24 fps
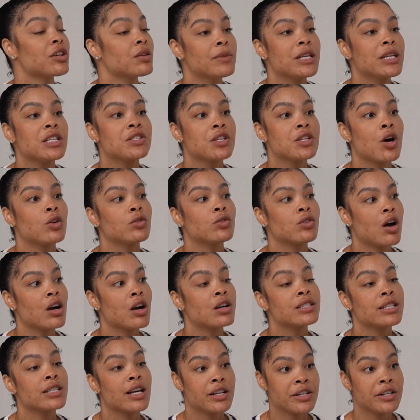me so
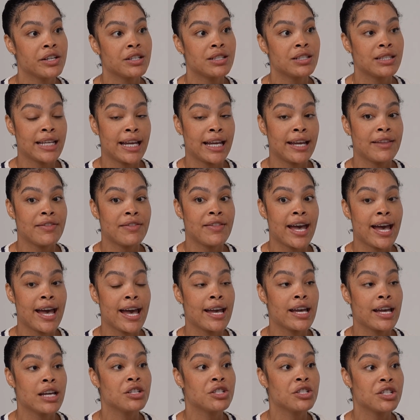long to understand
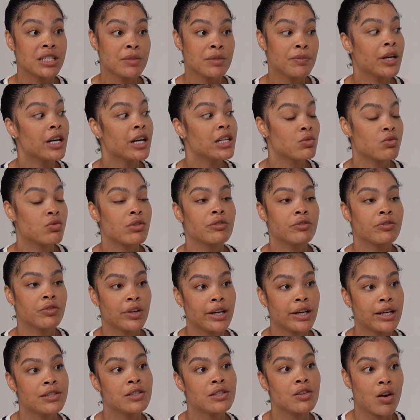that just because we're
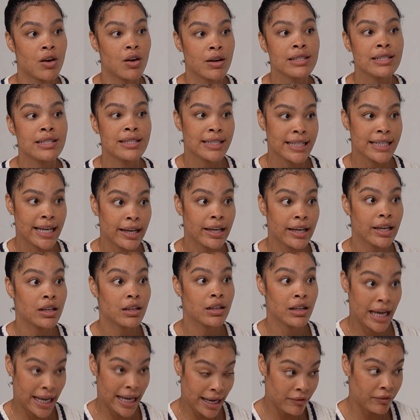friends on
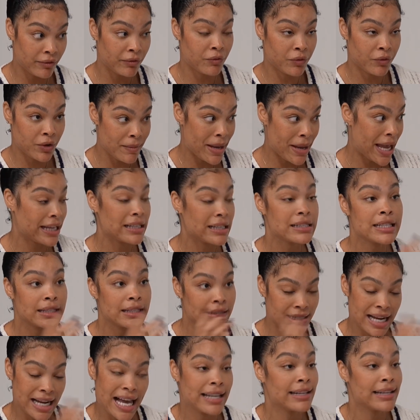set from
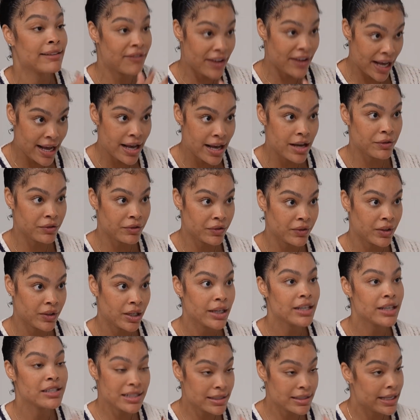9 to 5,
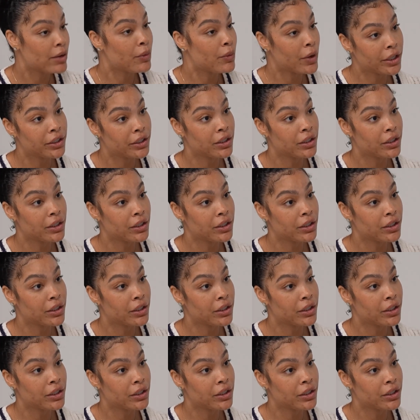because it's like working